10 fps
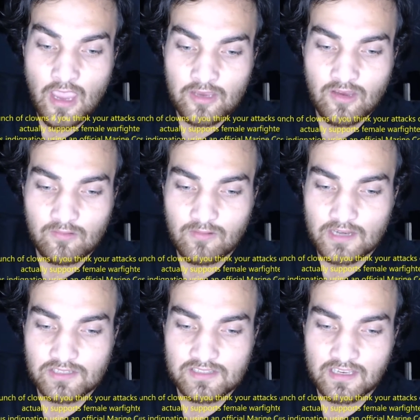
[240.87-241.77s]
Your
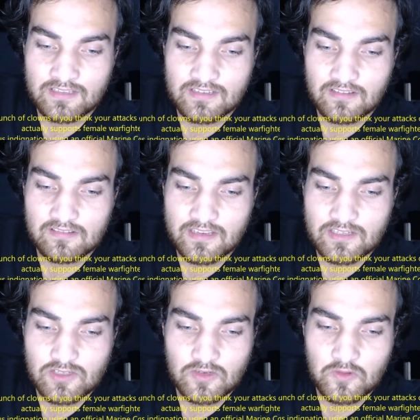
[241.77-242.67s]
righteous
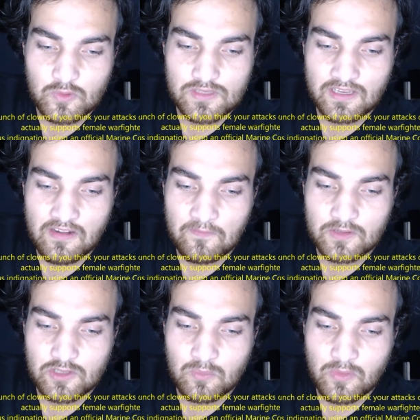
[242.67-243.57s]
indignation using an
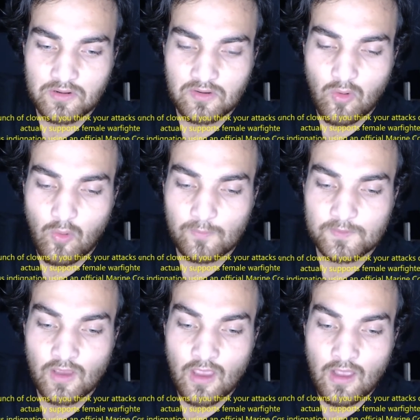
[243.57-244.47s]
official Marine
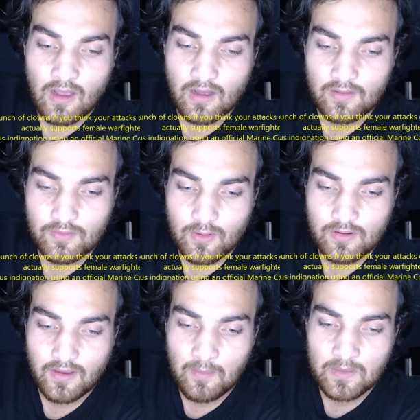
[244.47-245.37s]
Corps
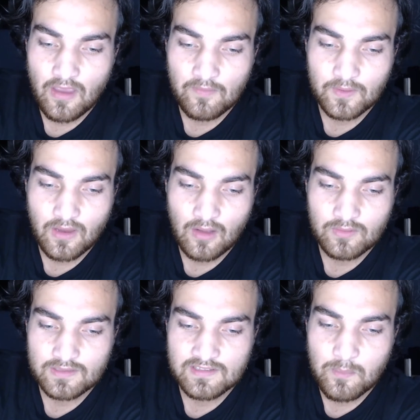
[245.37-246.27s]
third MEF account
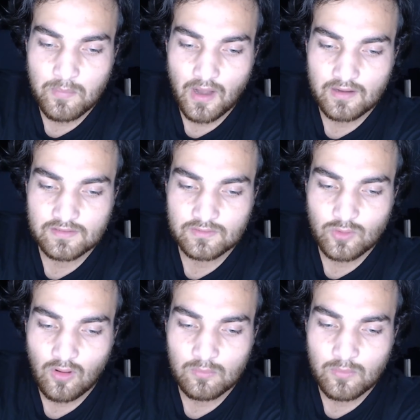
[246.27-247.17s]
is embarrassing to
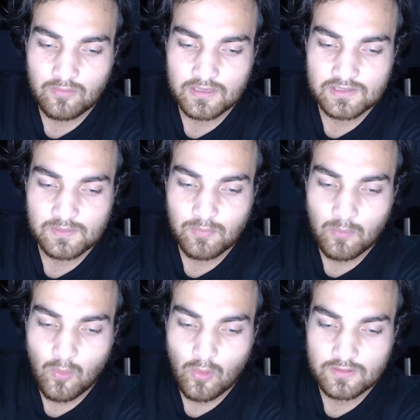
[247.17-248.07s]
all Marines.
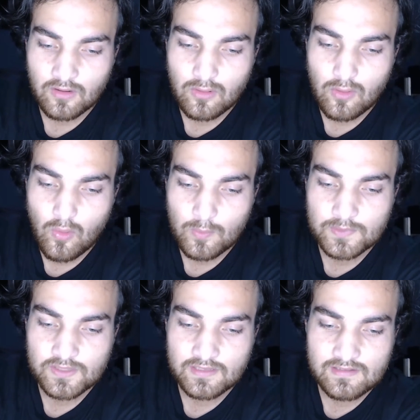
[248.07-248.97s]
Promote the
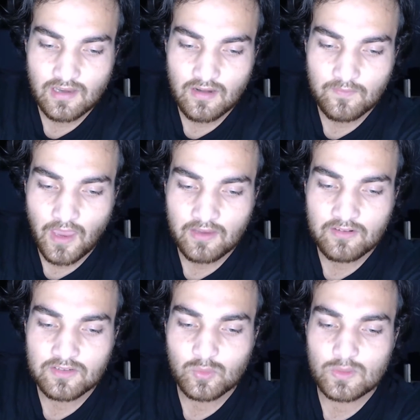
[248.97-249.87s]
corps instead of
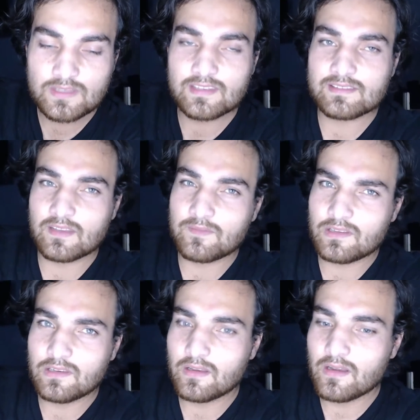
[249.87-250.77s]
angry tweets at
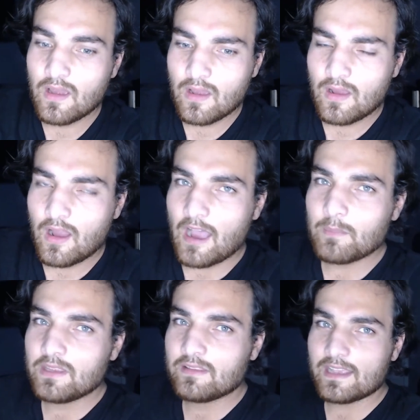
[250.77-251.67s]
civilian. I
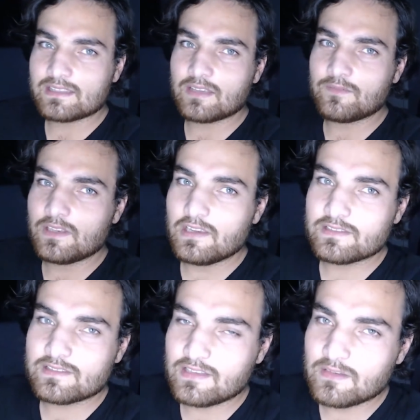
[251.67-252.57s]
mean, that
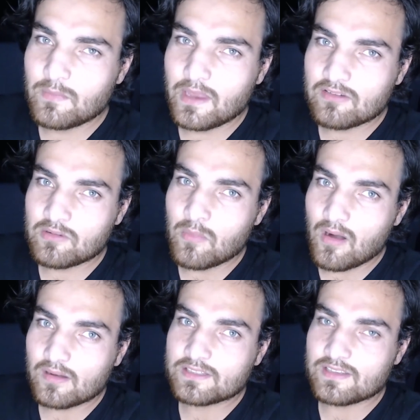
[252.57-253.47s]
civilians did make
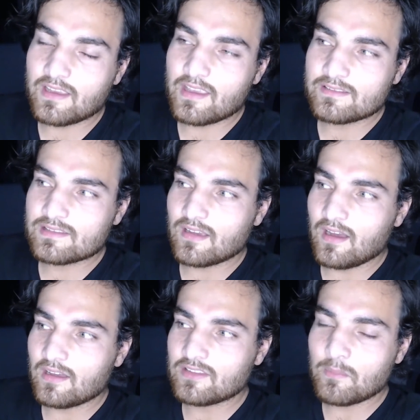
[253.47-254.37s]
remarks against
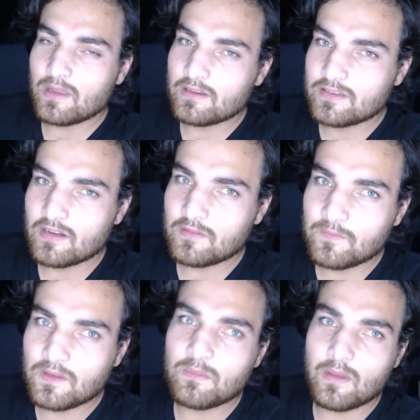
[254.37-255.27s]
the military
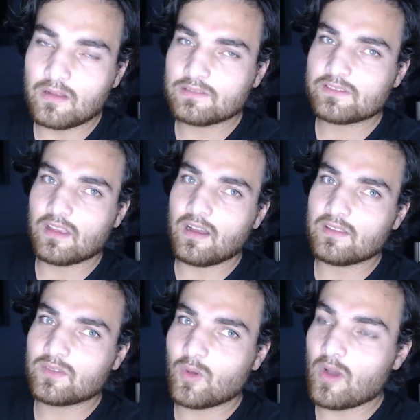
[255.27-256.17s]
females,
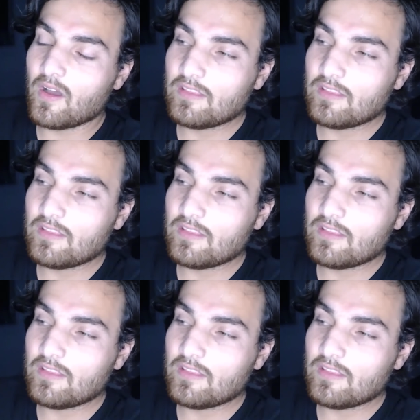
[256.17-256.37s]
so